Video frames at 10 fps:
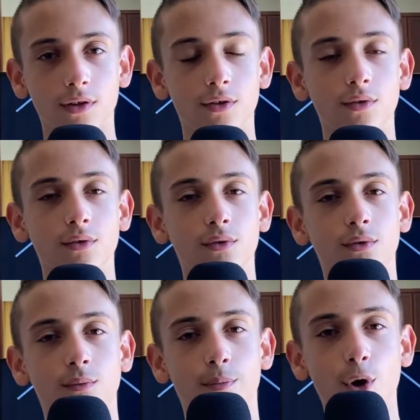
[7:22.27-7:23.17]

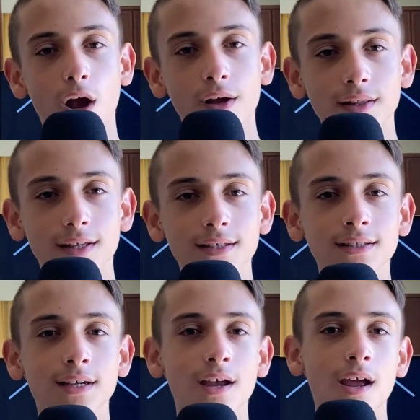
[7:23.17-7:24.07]
to
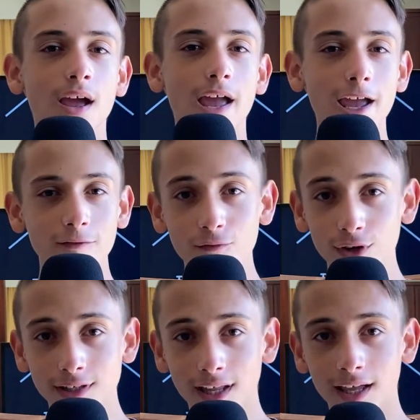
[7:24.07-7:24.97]
practice
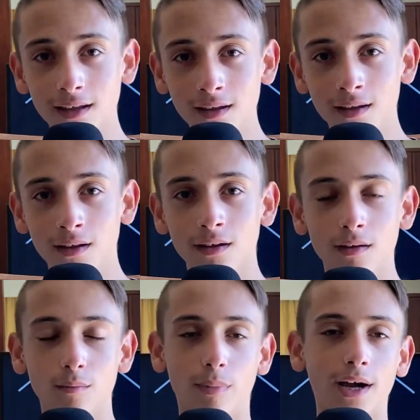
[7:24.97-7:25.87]
every day
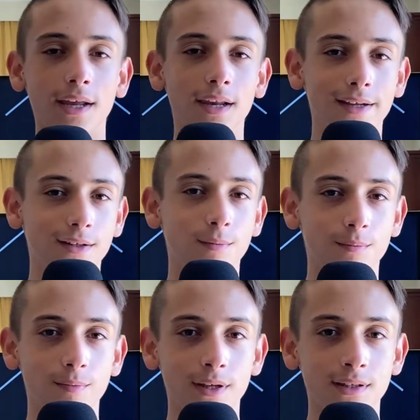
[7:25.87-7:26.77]
by a little
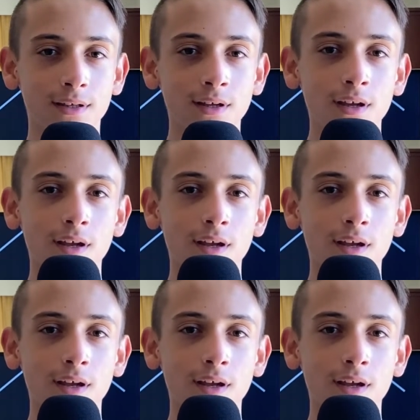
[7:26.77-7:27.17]
bit.